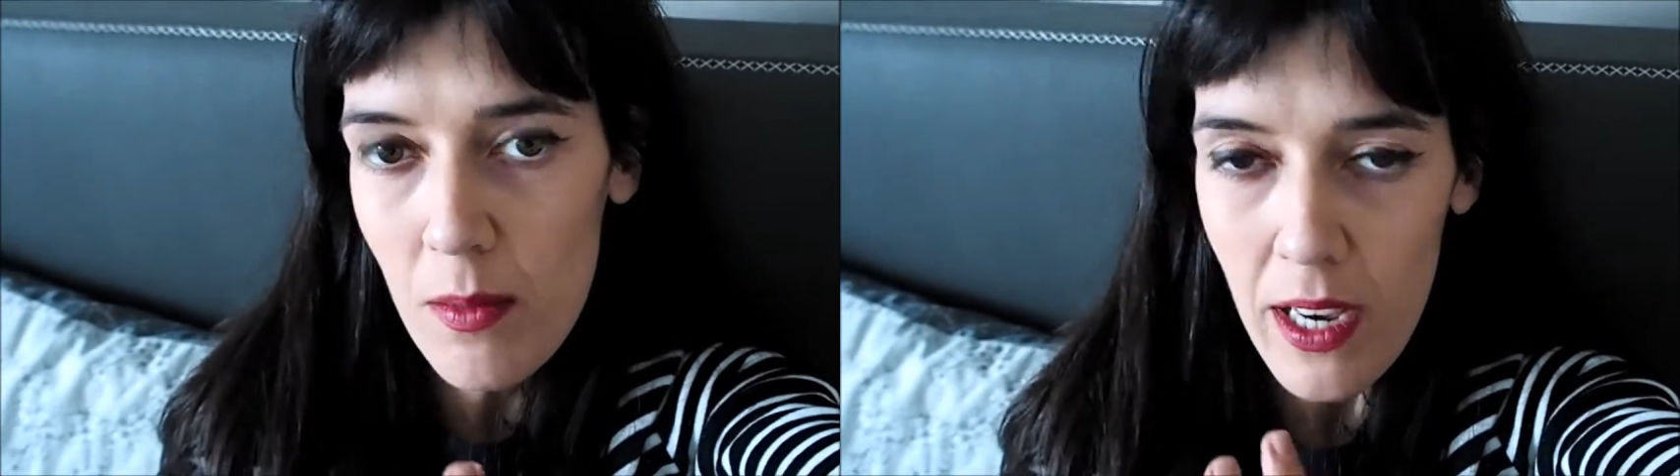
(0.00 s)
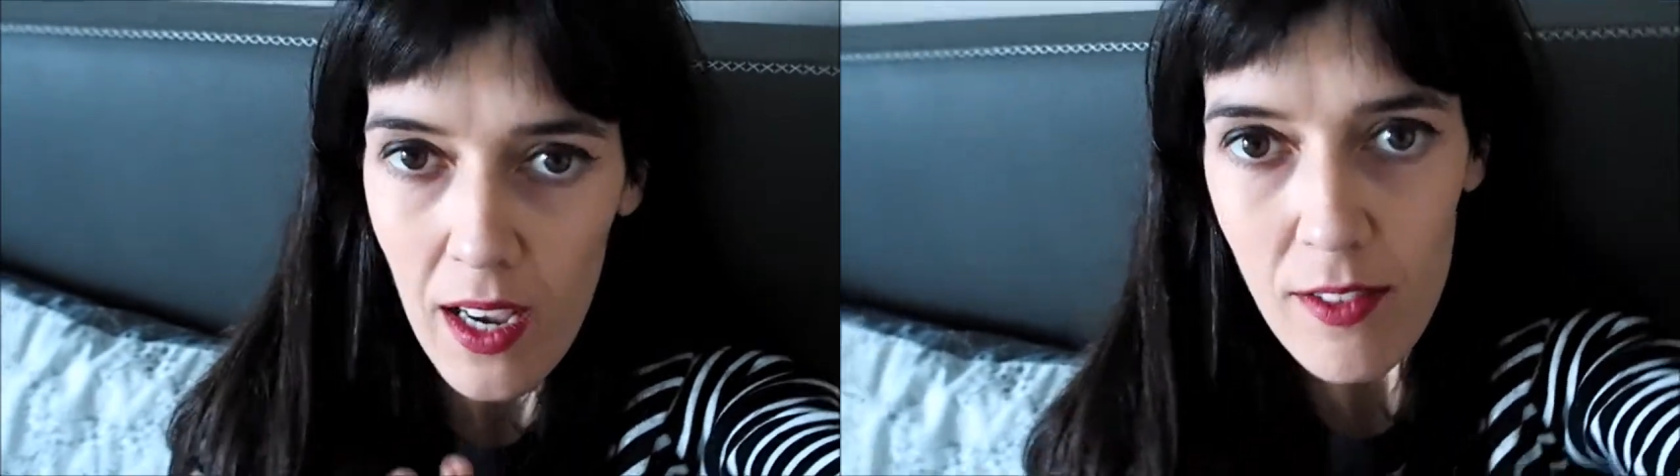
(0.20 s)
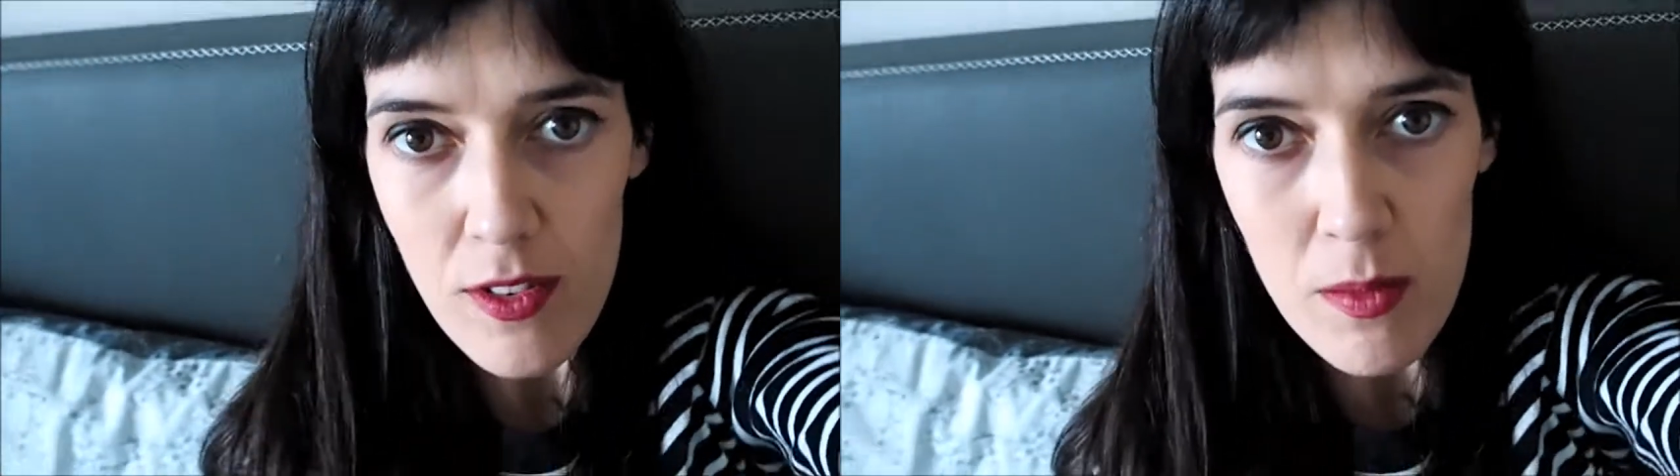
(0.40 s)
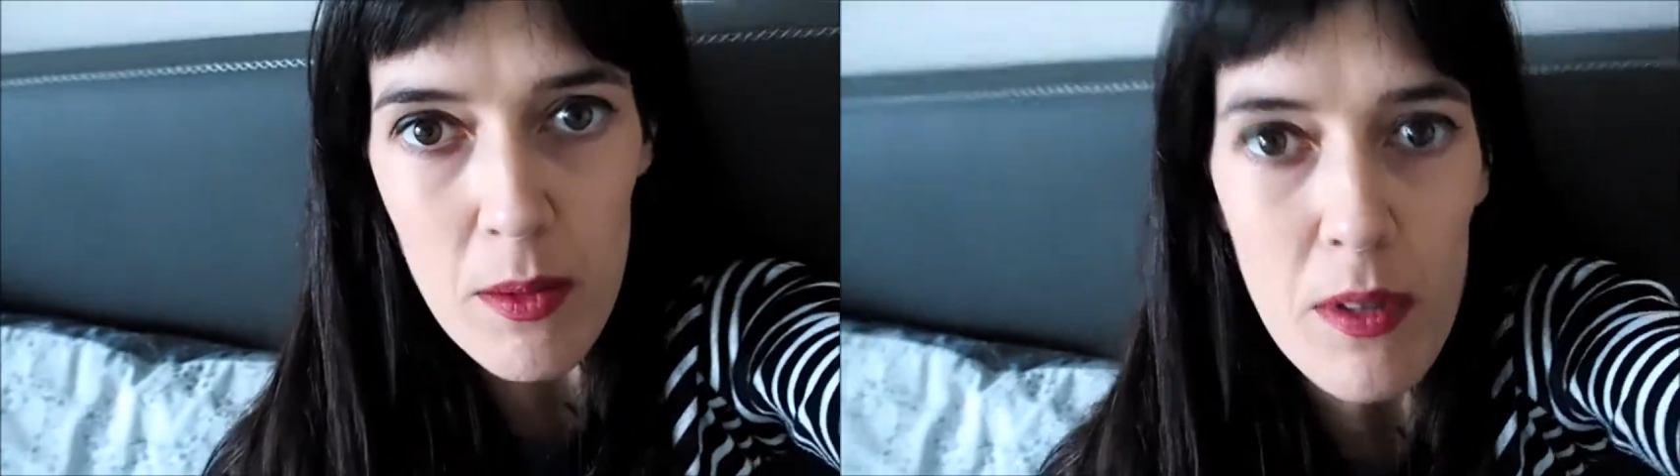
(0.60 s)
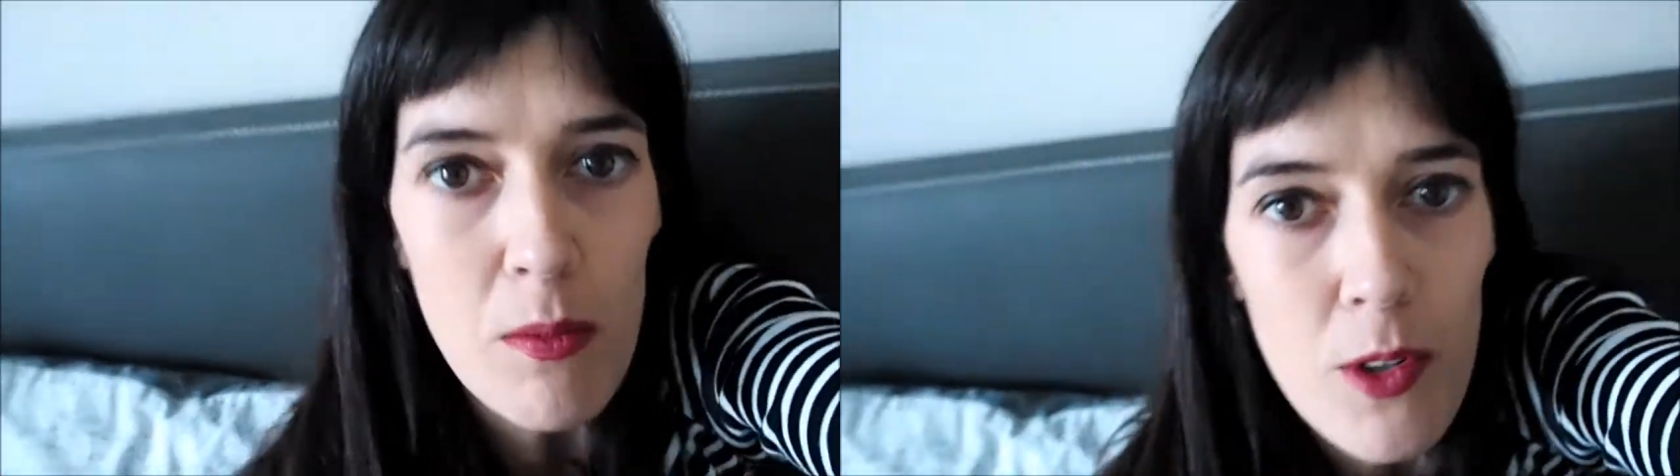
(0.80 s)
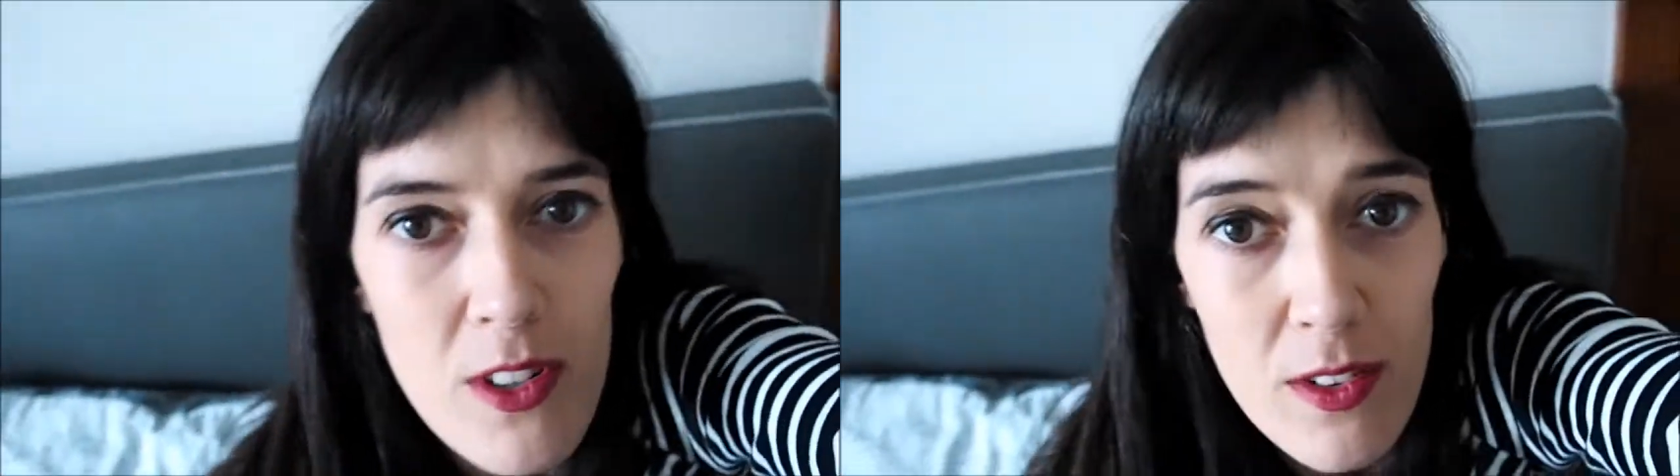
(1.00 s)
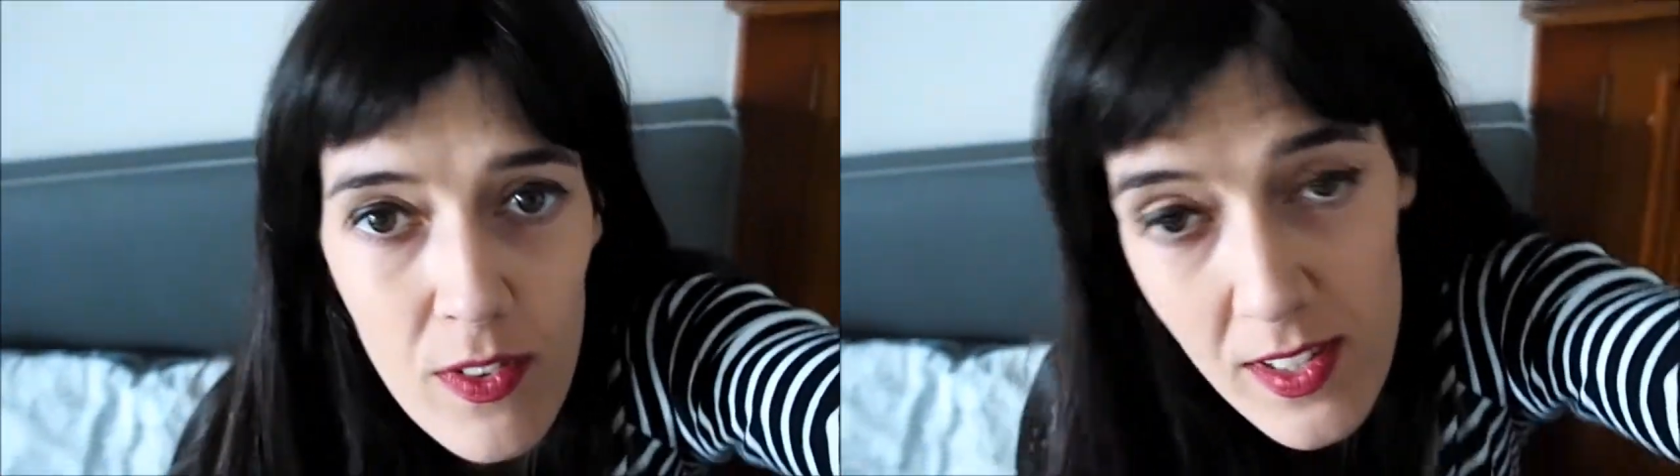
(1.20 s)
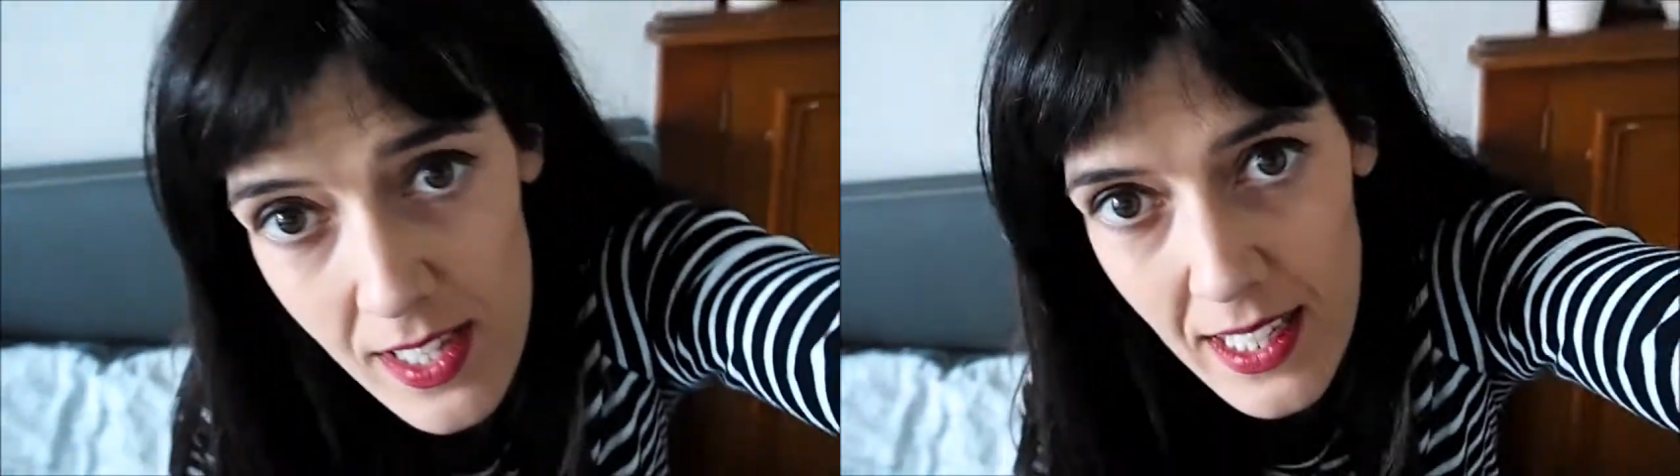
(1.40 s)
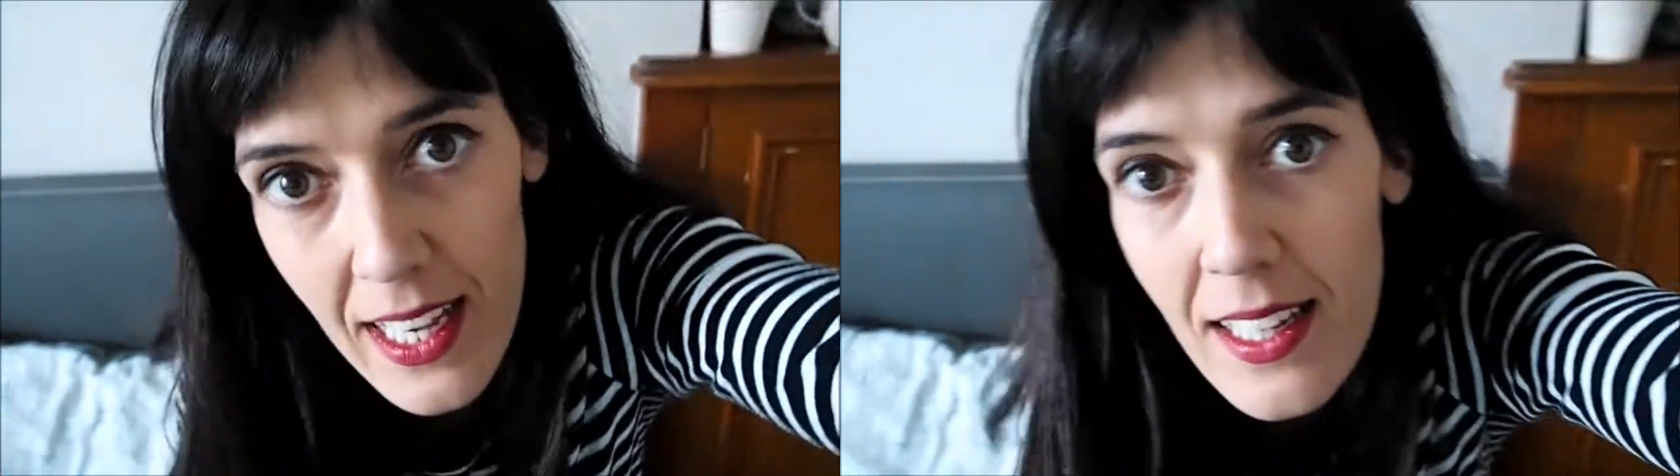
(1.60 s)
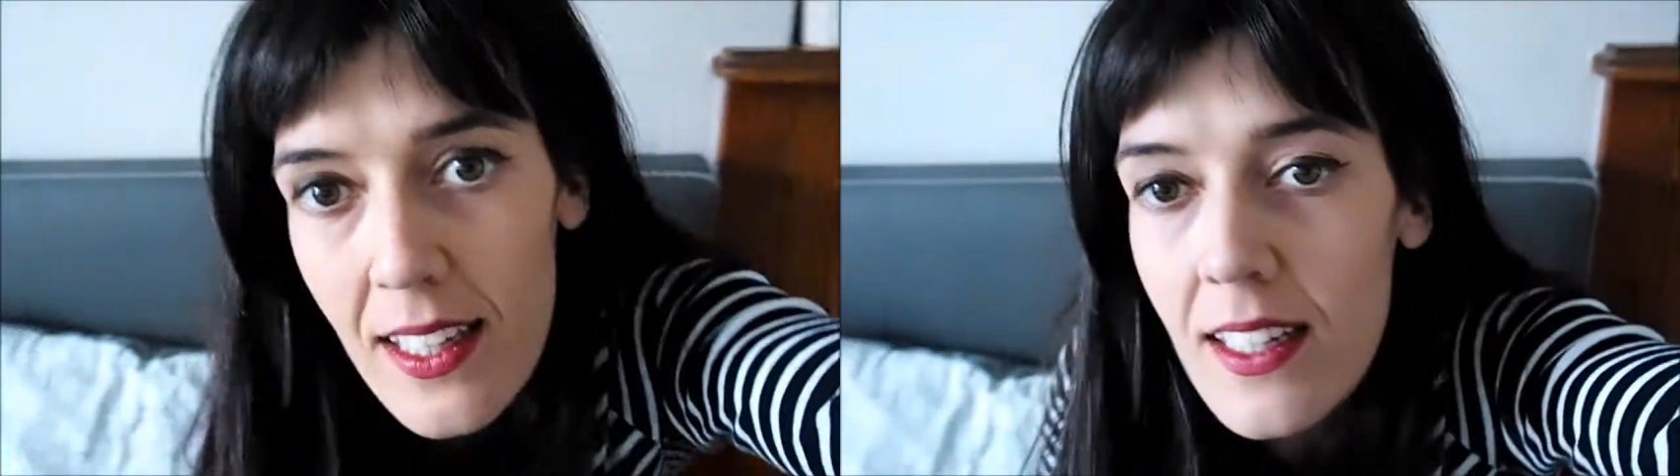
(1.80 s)
I have to be a bit more
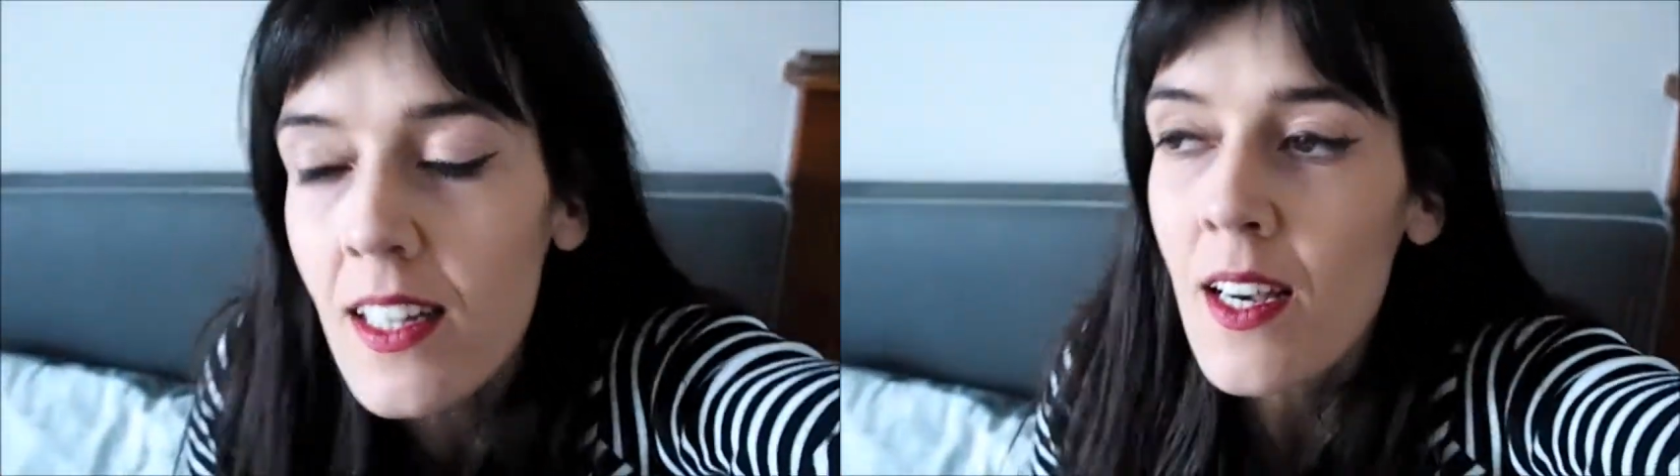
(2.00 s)
sophisticated.